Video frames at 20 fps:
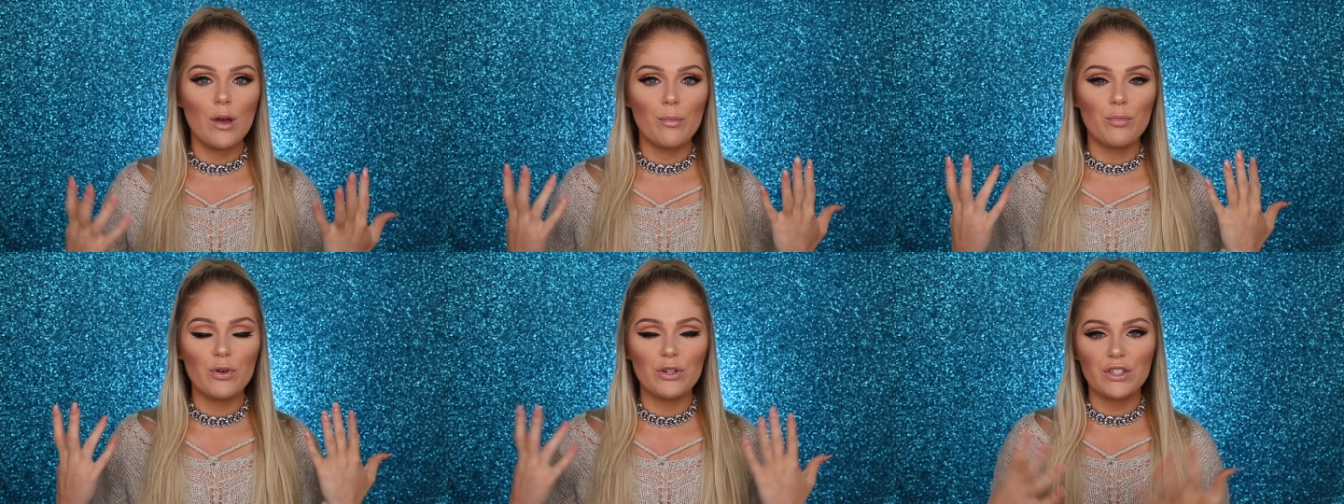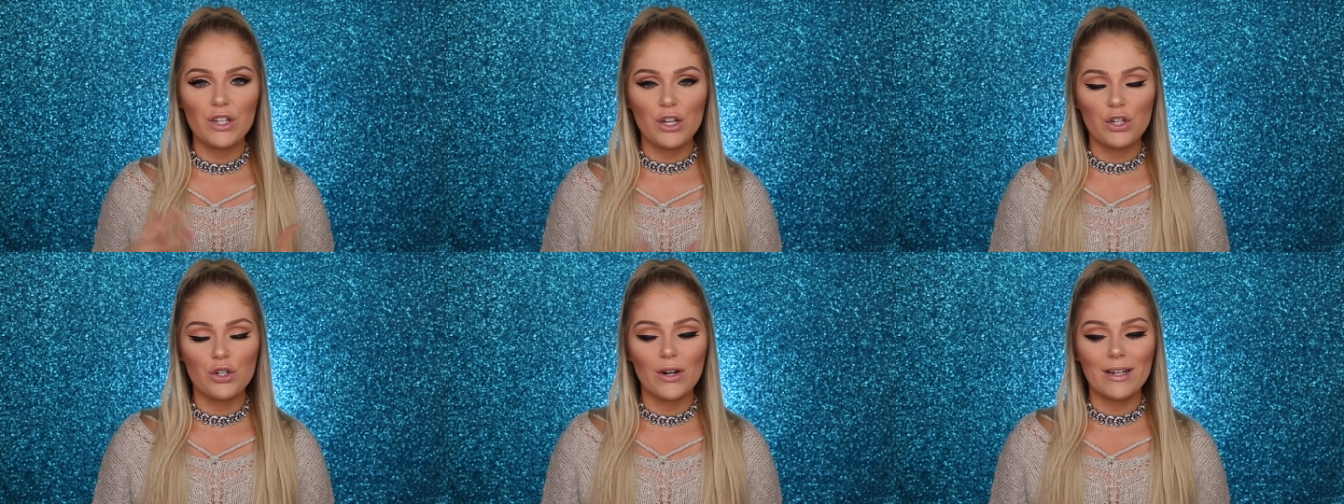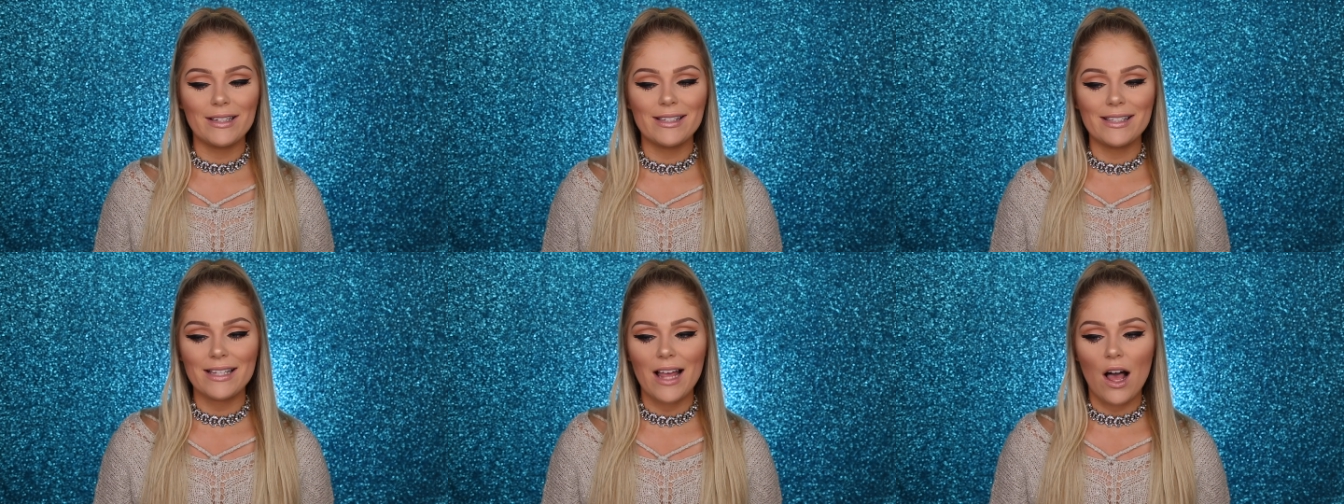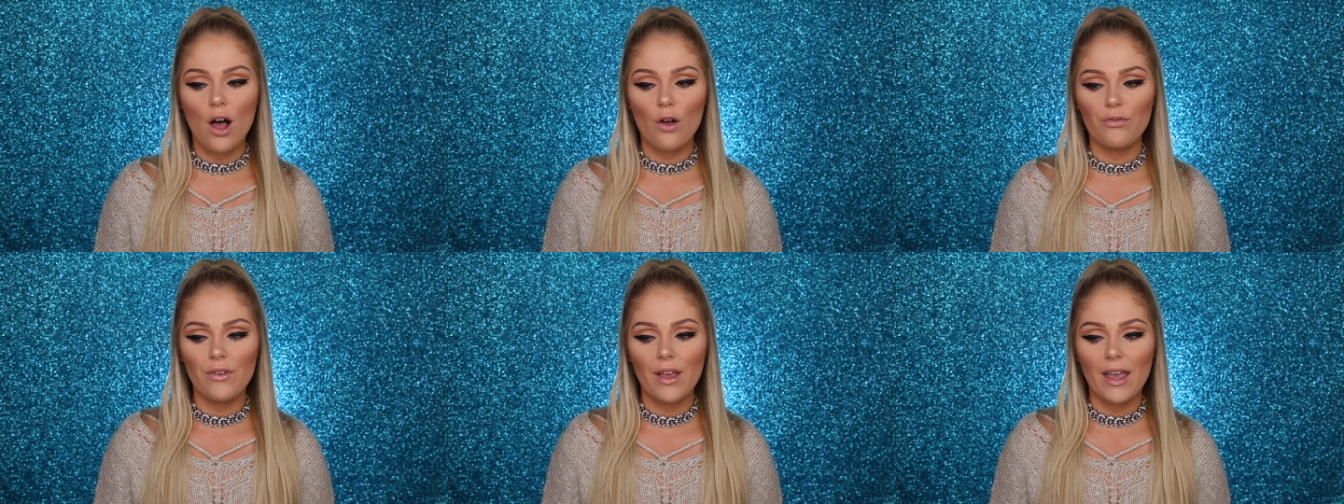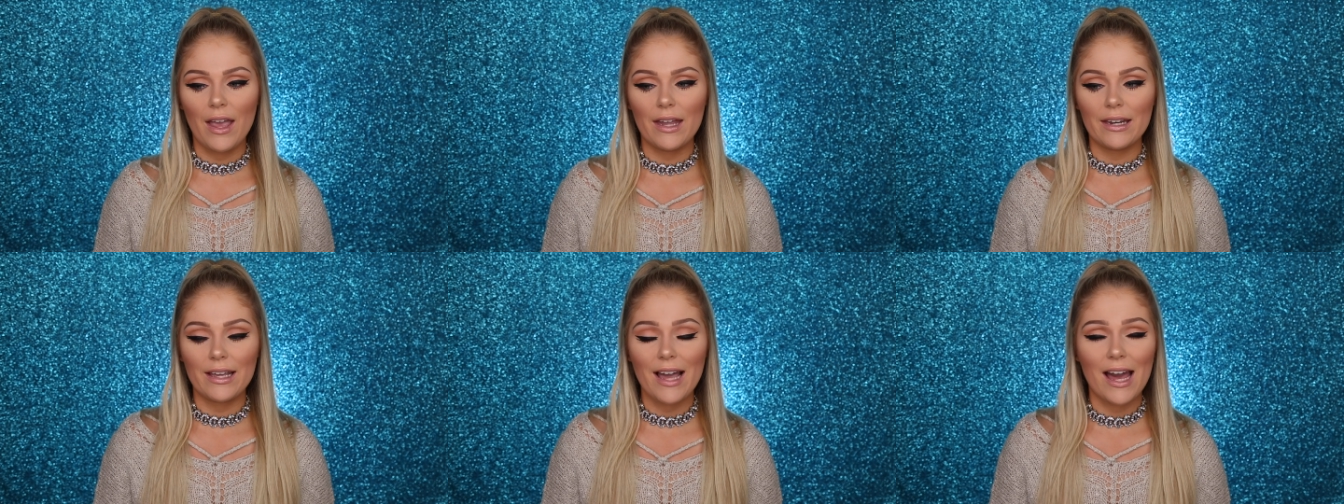the procedure itself
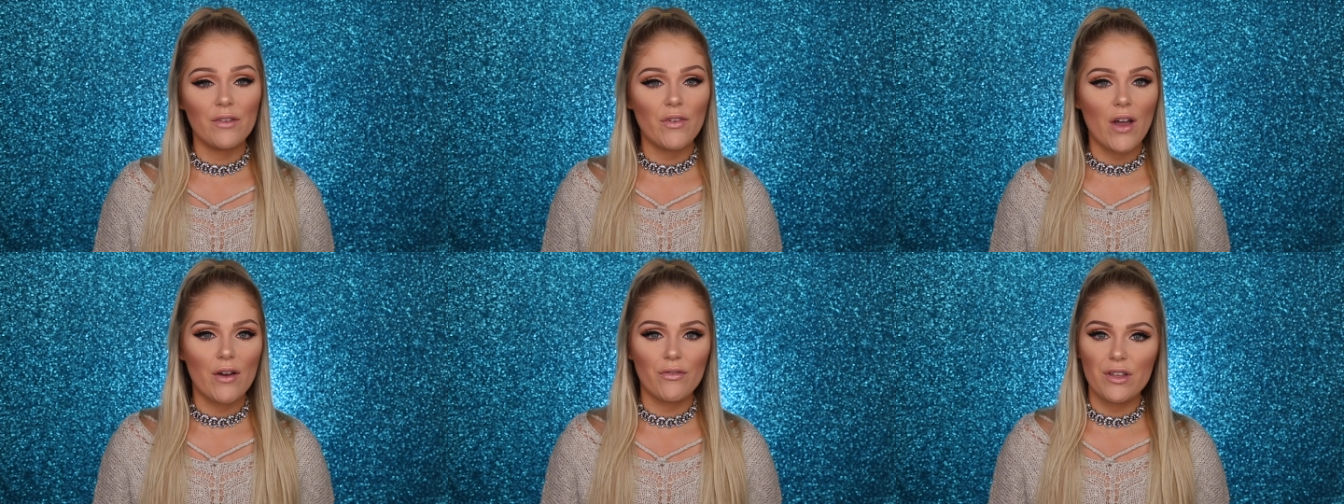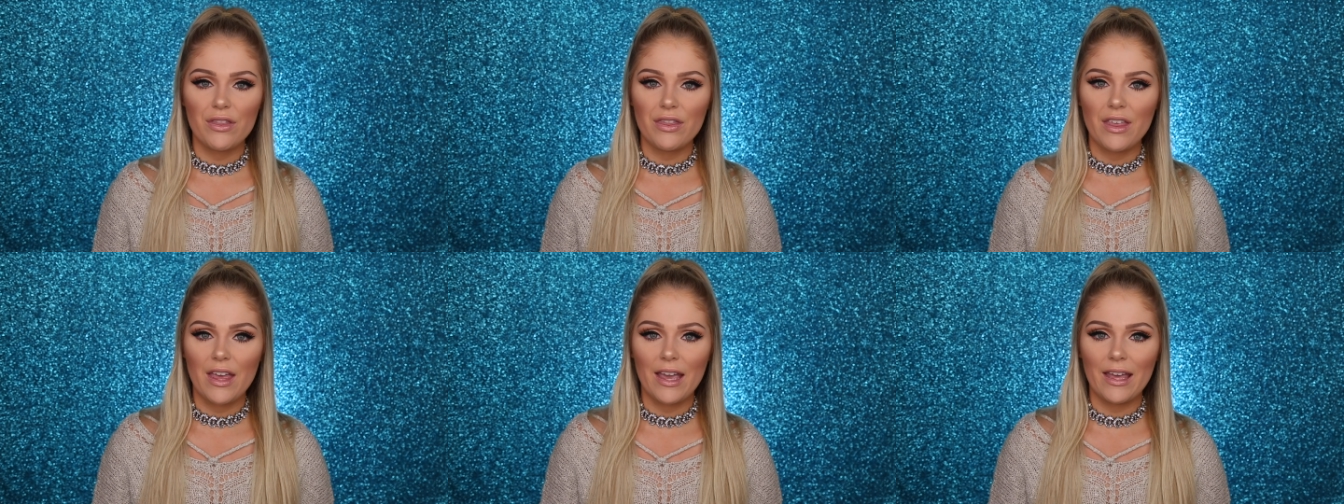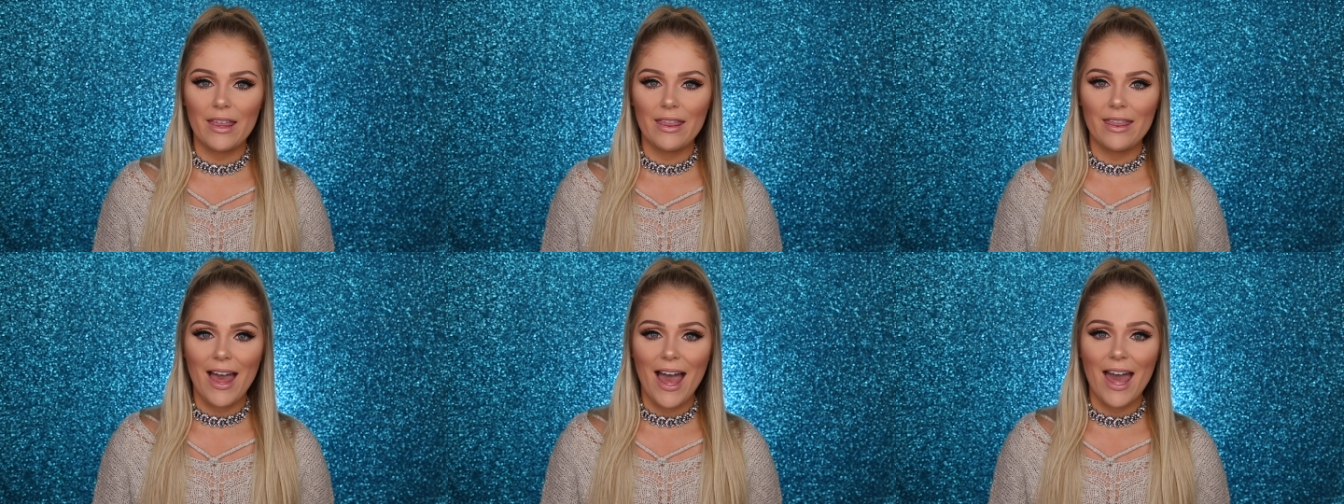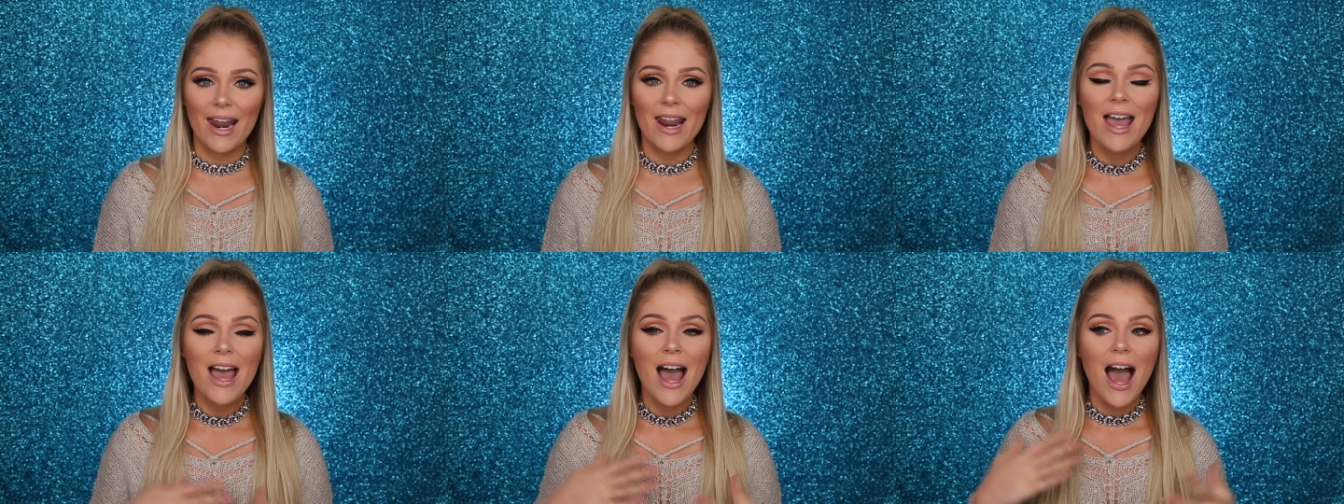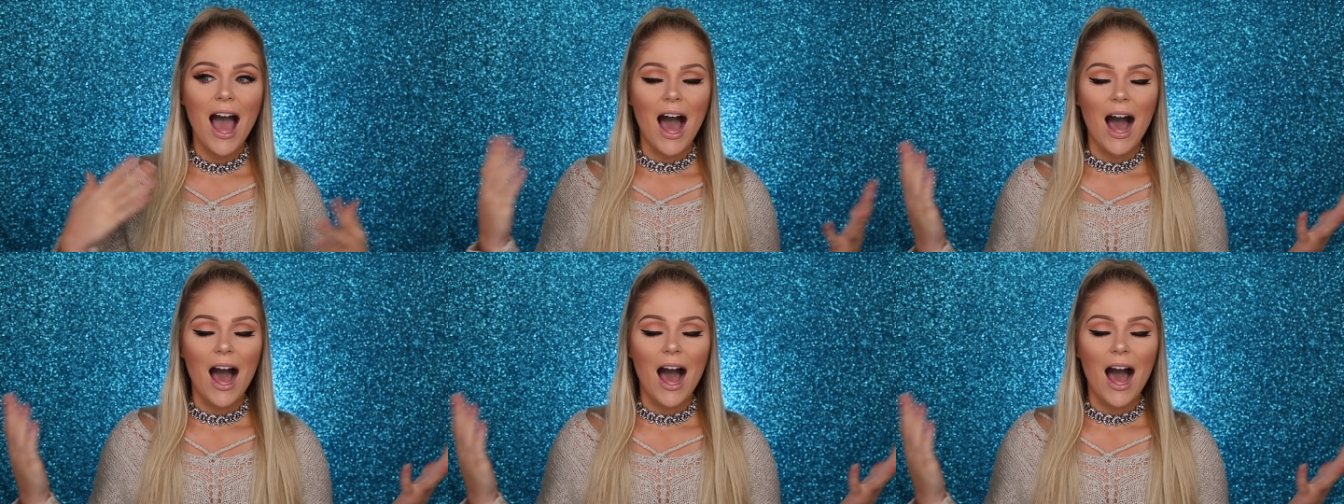and kind of everything that,